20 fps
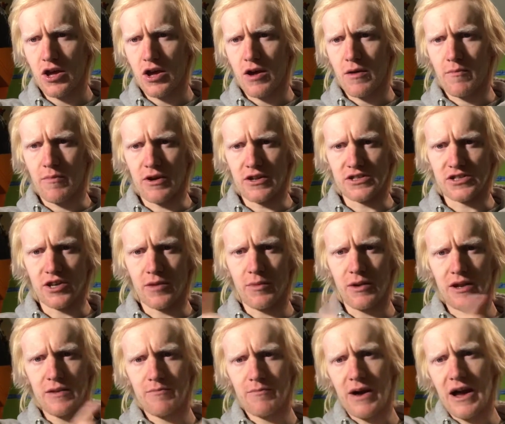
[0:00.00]
but
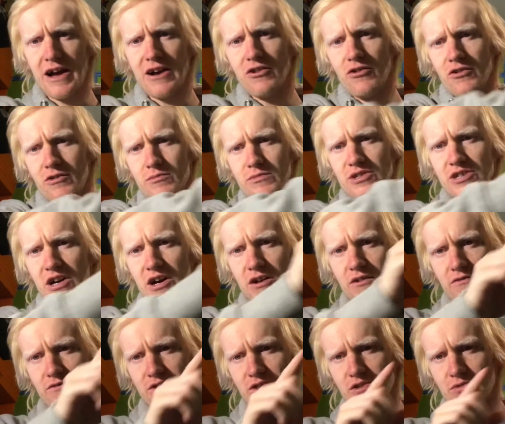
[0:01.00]
doubling back on
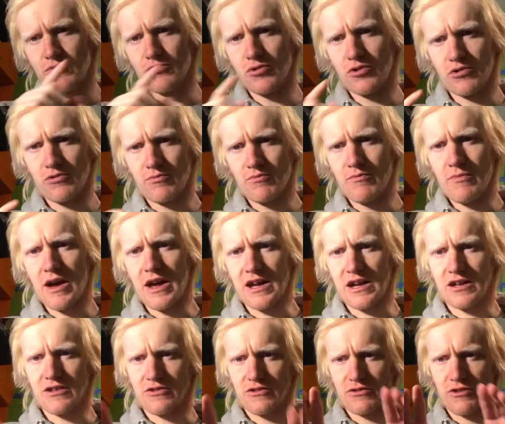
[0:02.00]
themselves would make
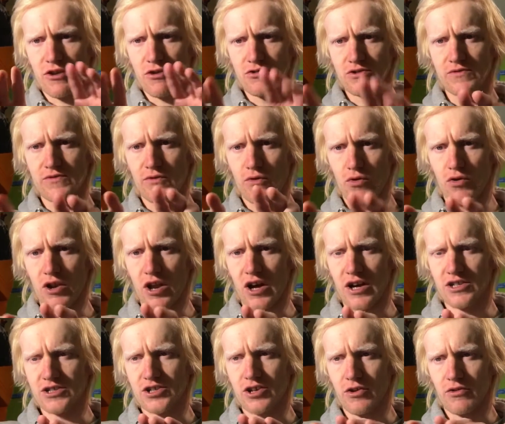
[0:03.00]
those 4
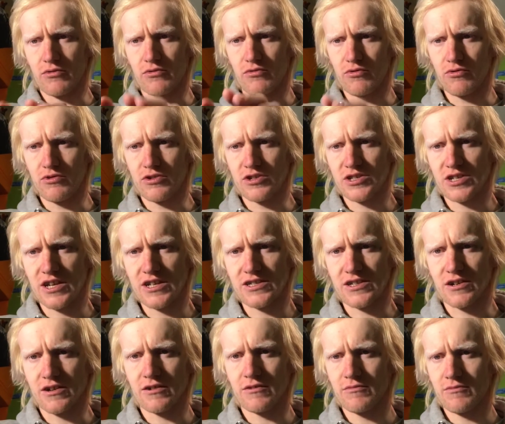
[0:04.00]
lines going through the centre.
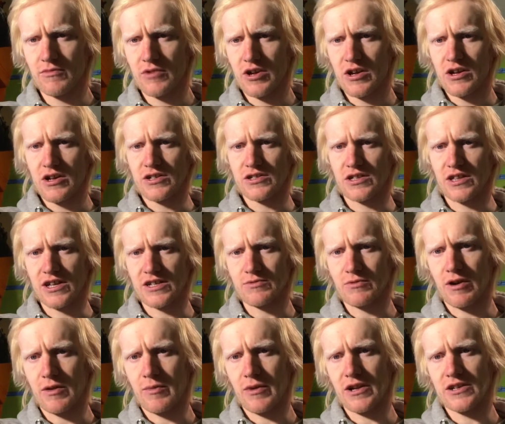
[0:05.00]
So that's what I
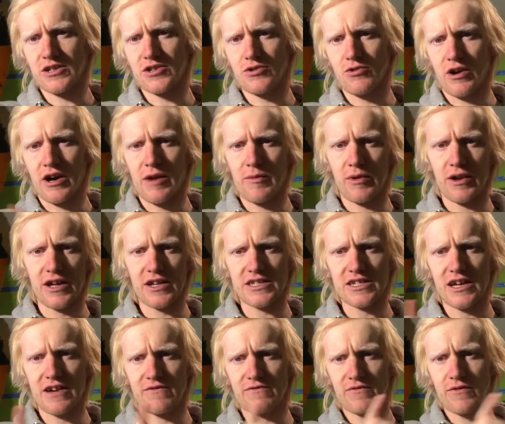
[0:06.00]
plan to do. I plan to
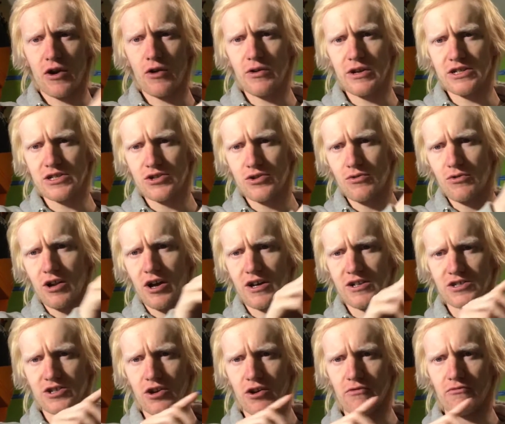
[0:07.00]
have only 2 lines
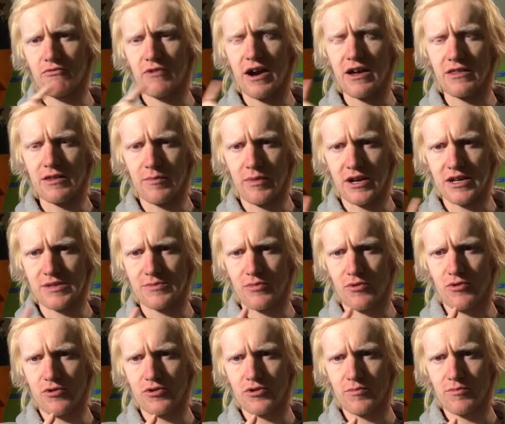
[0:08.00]
going around the
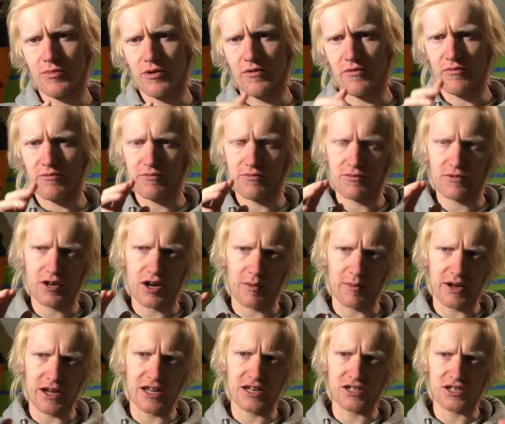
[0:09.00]
baseboard, but coming
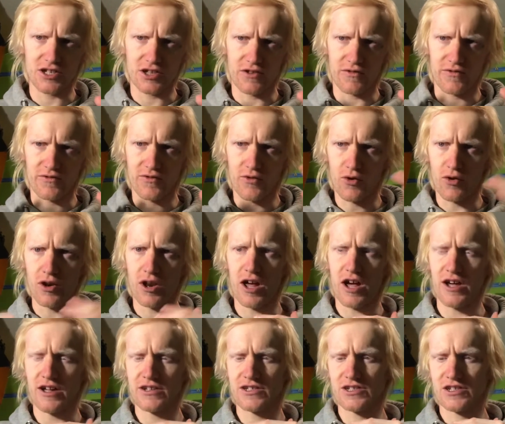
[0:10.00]
into the 4
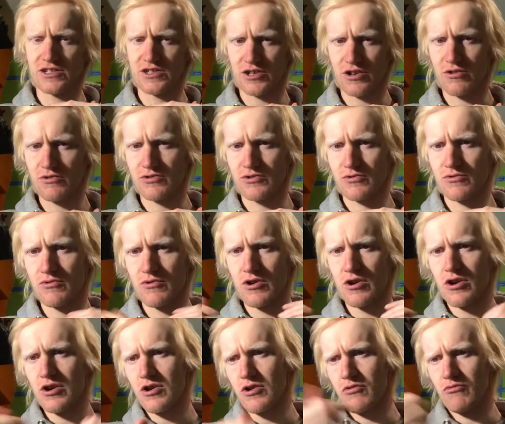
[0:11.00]
lines in total
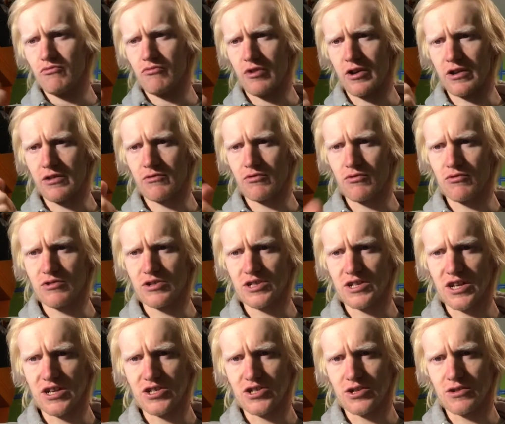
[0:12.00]
running through the
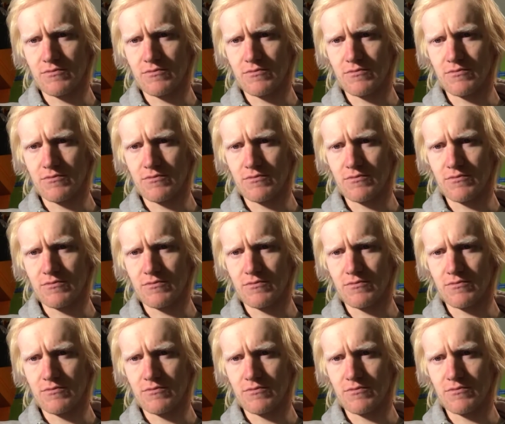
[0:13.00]
station.